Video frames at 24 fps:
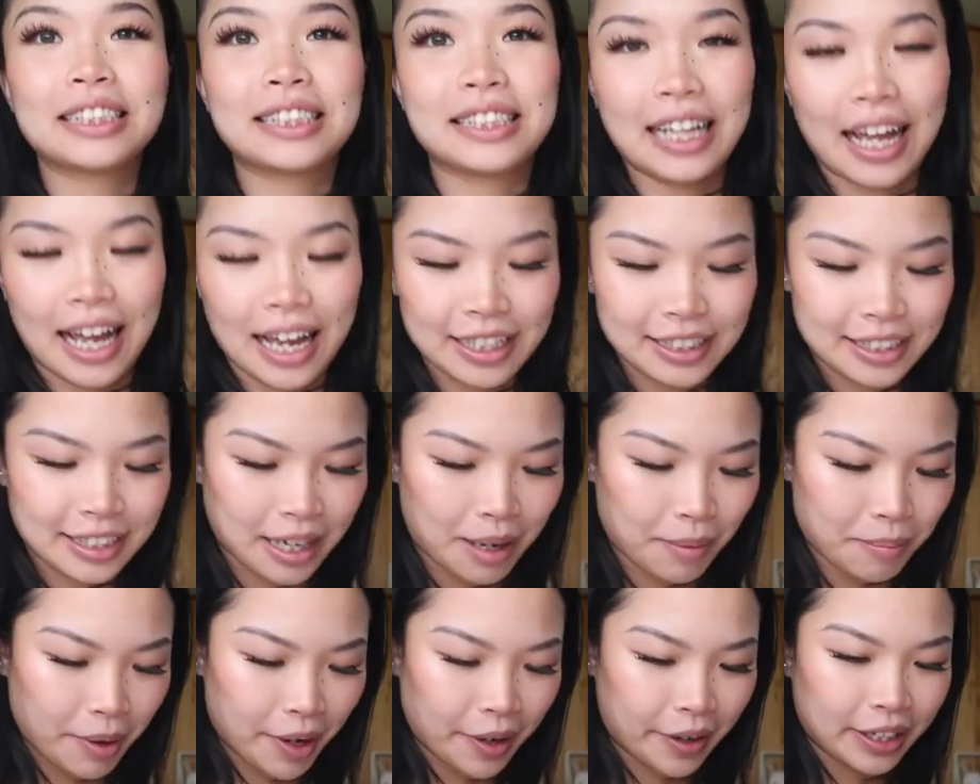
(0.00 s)
do a size
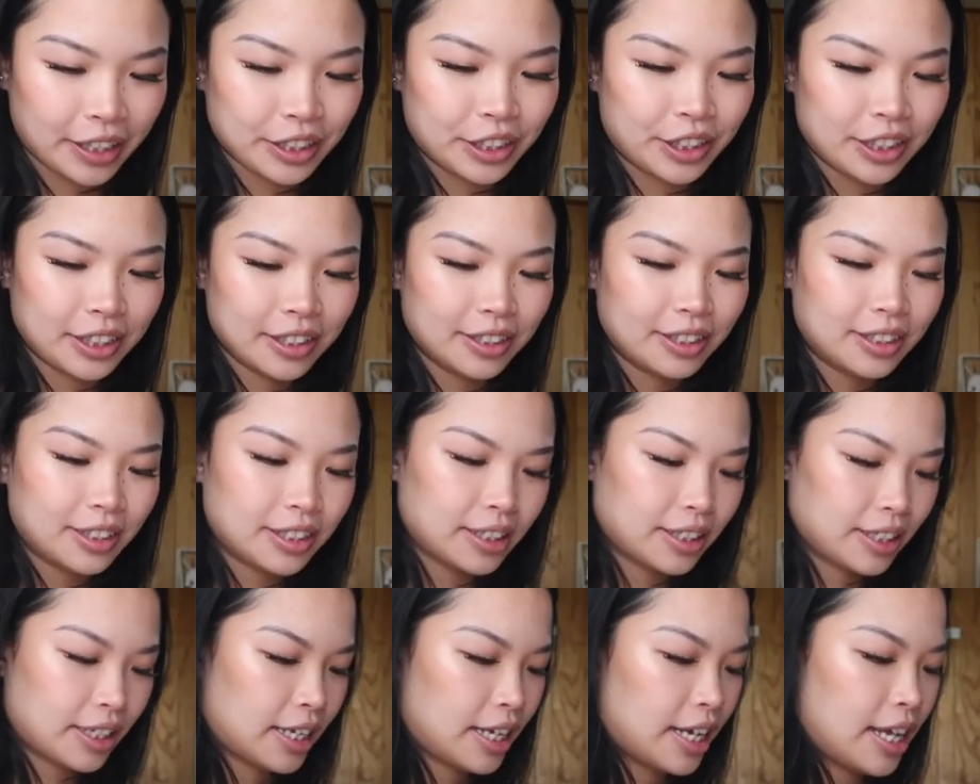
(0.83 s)

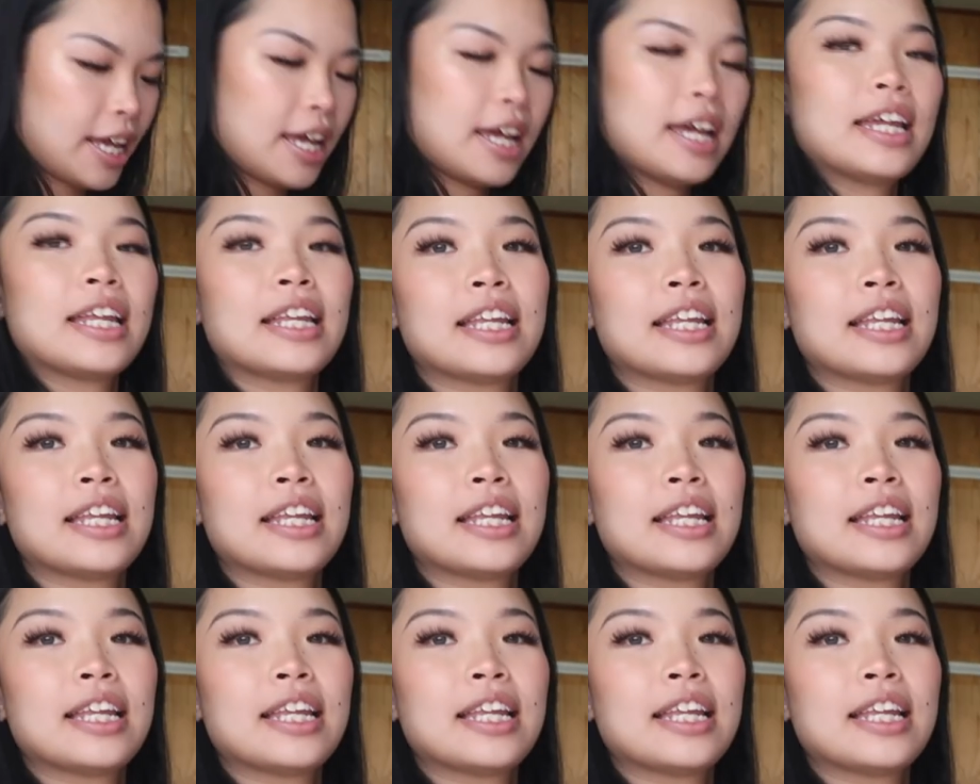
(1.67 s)
comparisons.